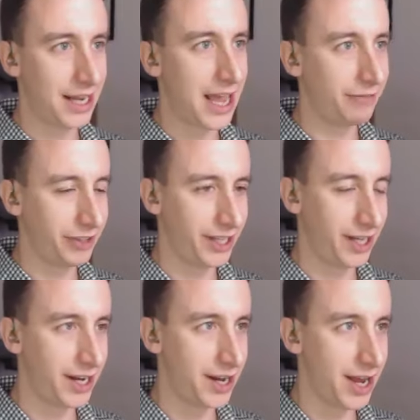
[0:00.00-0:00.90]
lively
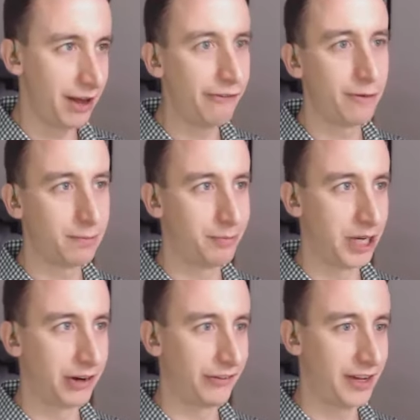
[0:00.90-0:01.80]
enough with
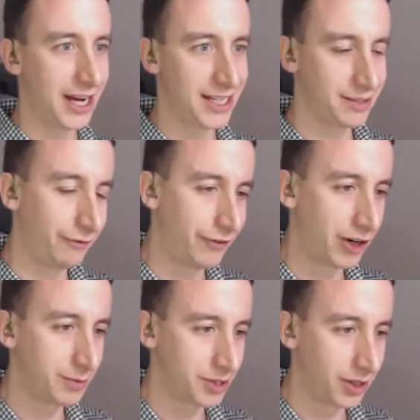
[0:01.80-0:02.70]
butterflies and
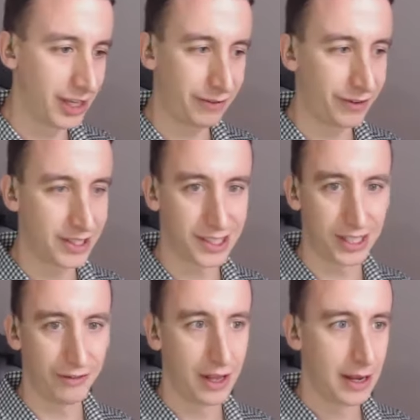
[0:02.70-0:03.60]
farms and all that fun stuff.